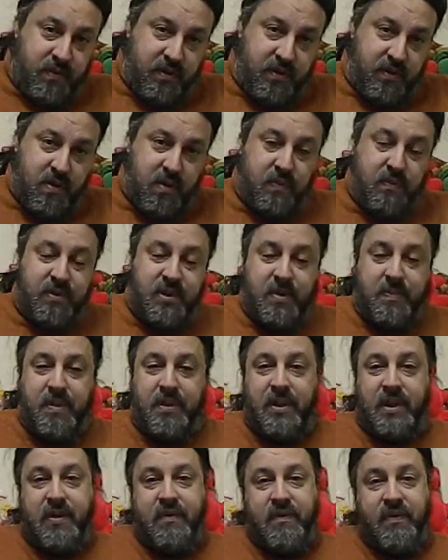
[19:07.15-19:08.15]
you know,
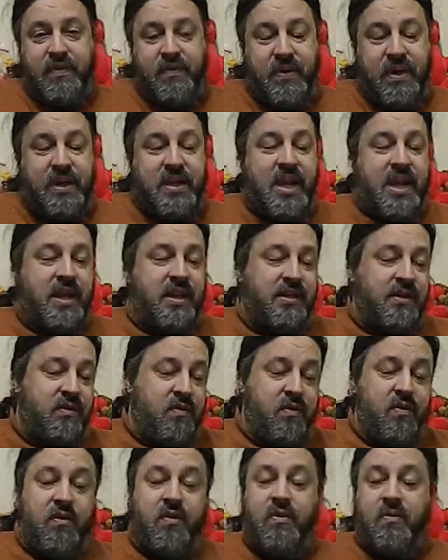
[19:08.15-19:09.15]
typically over three days,
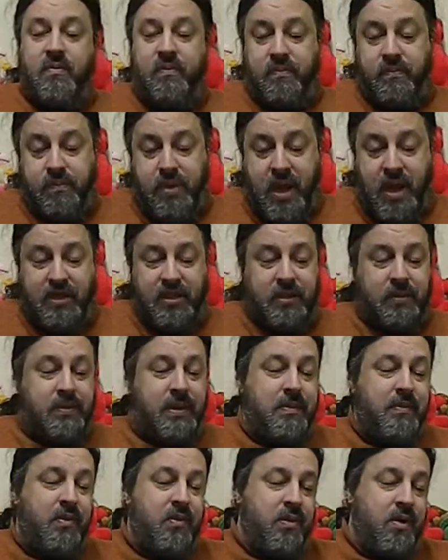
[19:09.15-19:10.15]
or
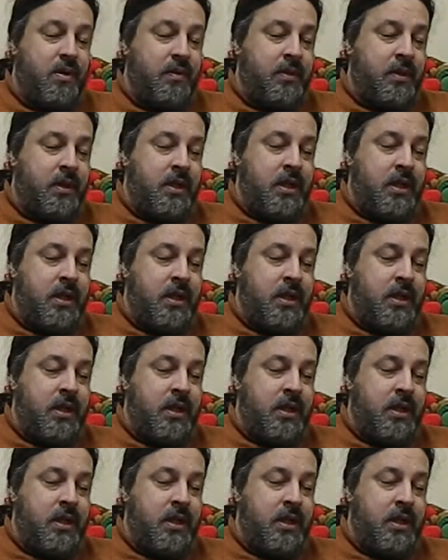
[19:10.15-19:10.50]
possibly more.